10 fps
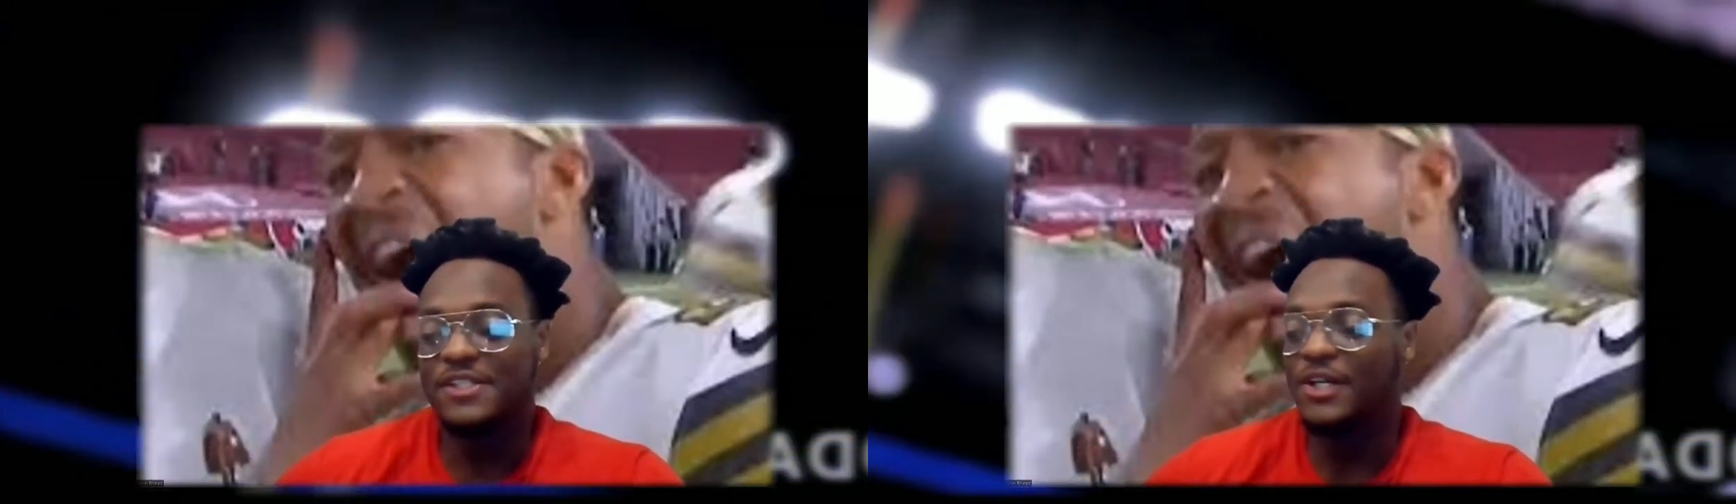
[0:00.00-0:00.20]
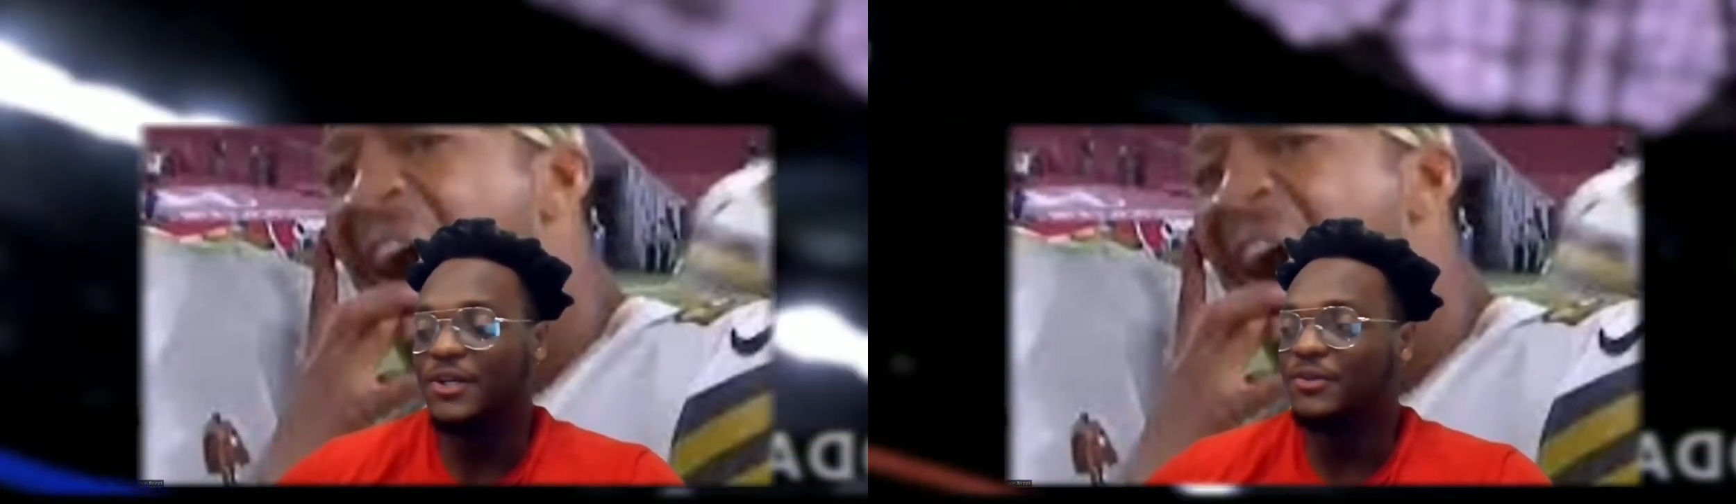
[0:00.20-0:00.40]

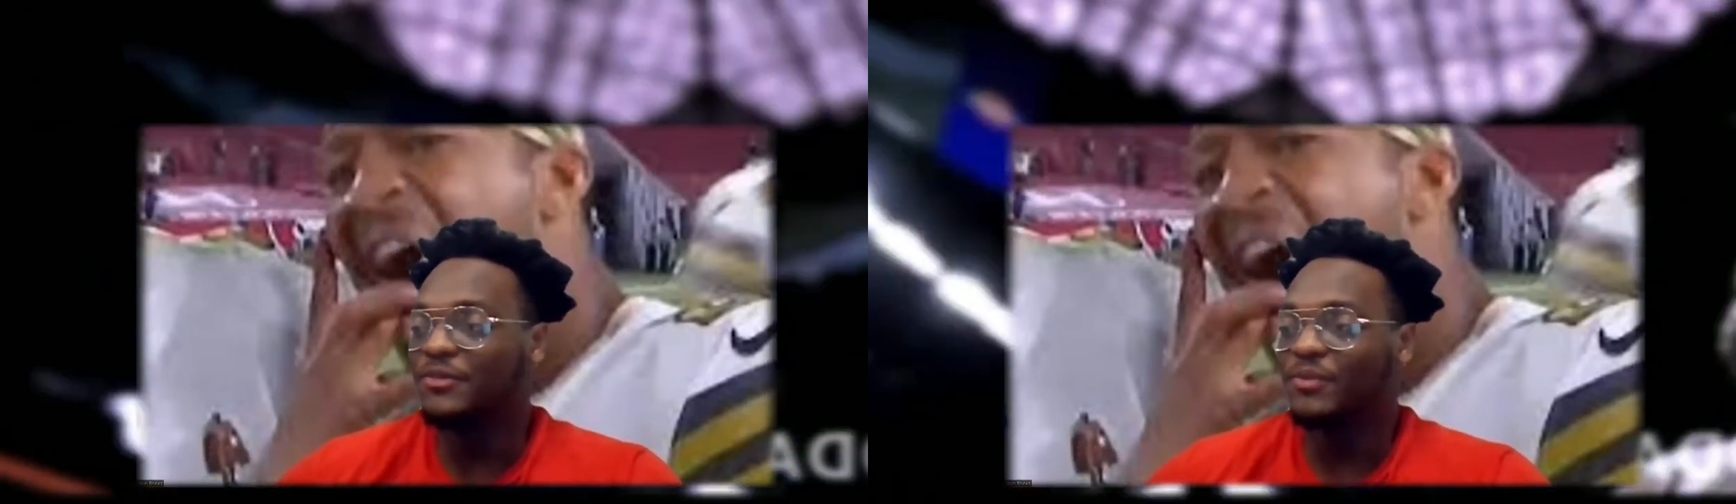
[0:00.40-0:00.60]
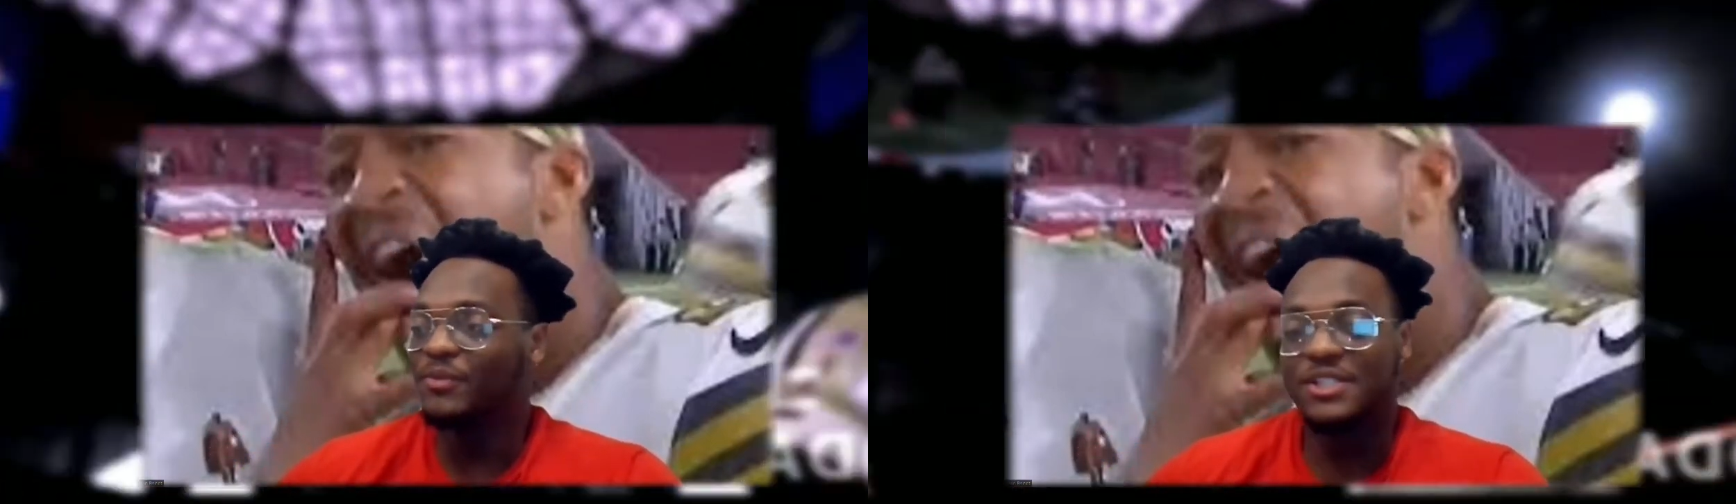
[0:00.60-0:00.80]
though,
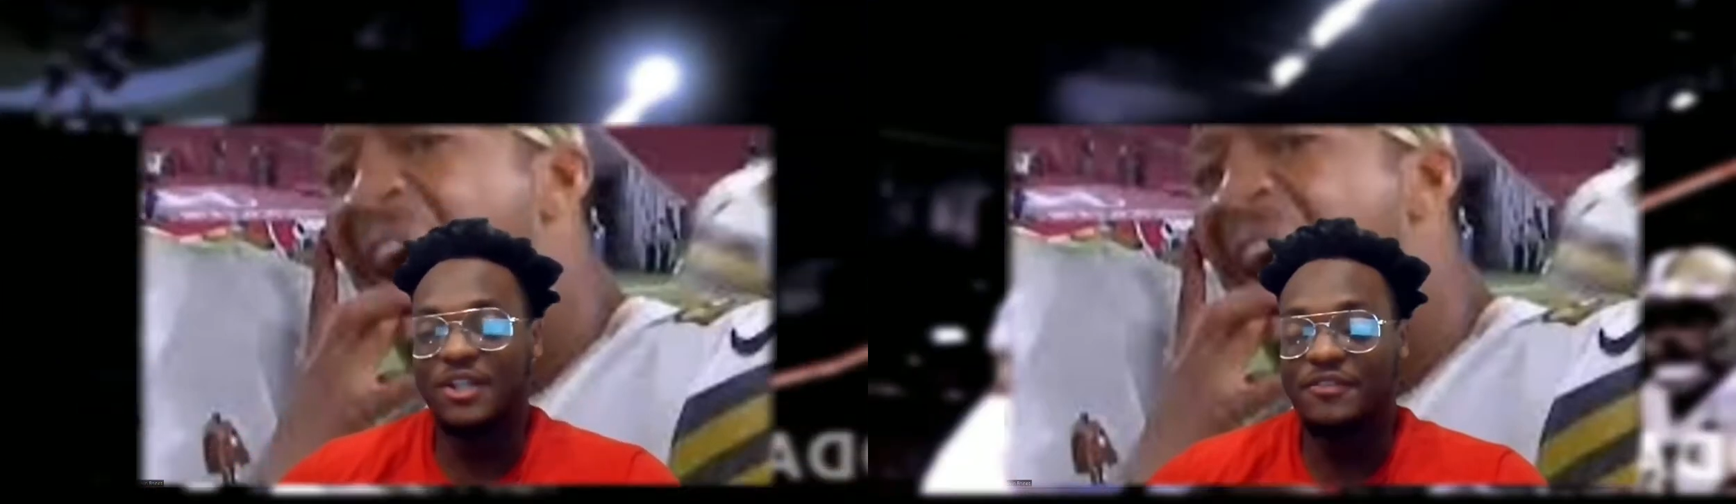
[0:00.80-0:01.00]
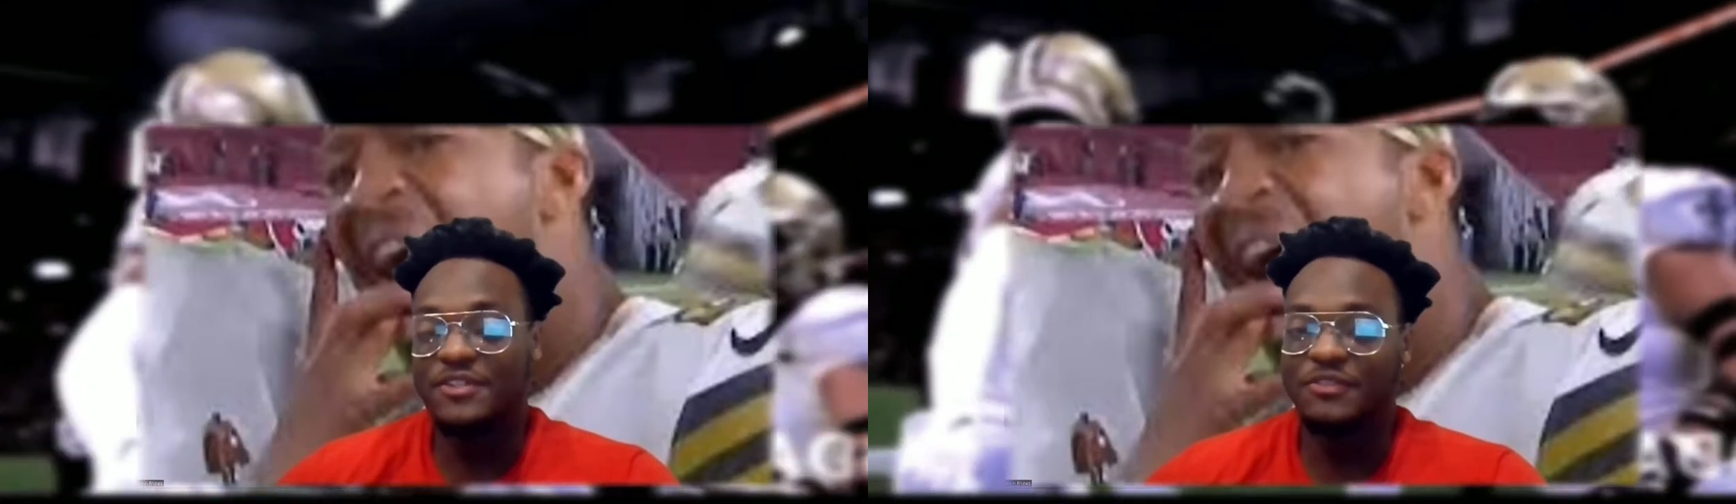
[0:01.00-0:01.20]
once the
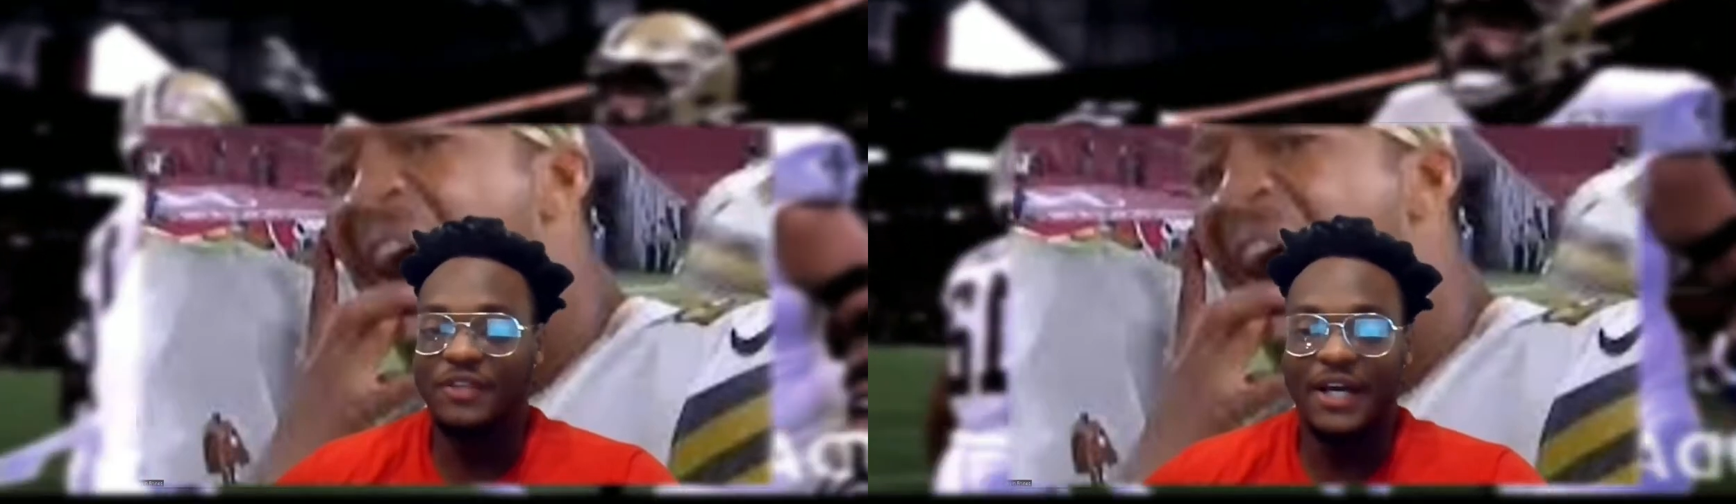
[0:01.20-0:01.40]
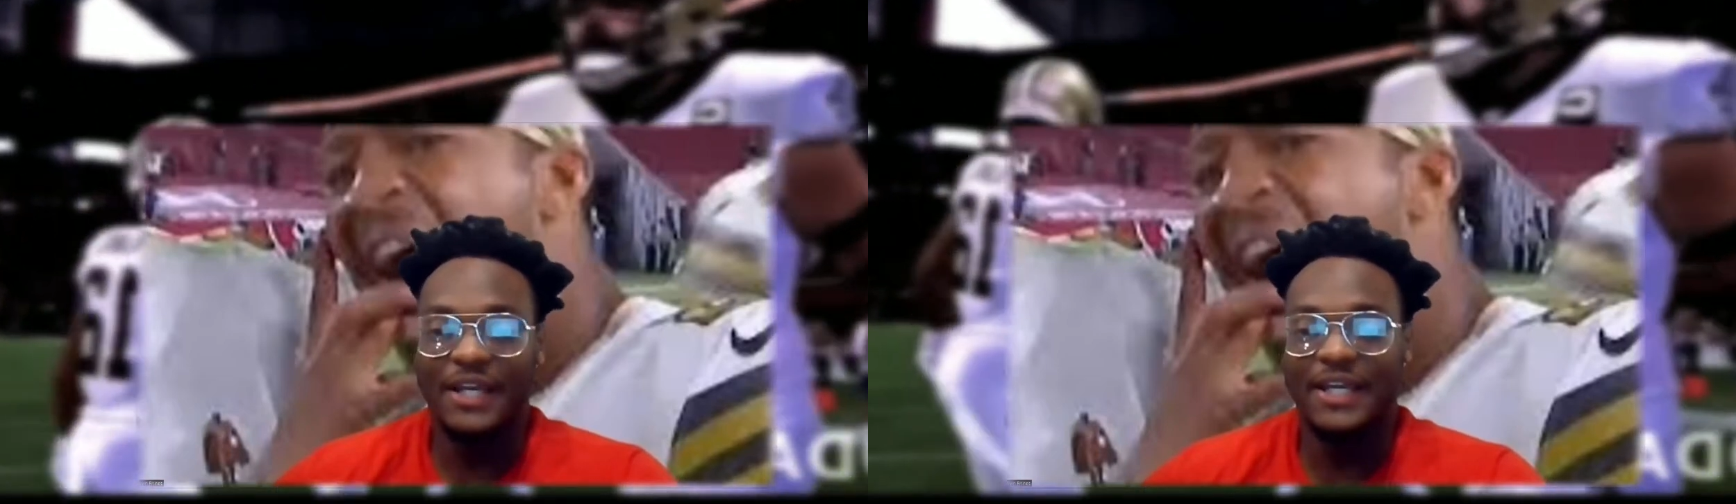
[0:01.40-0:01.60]
offensive line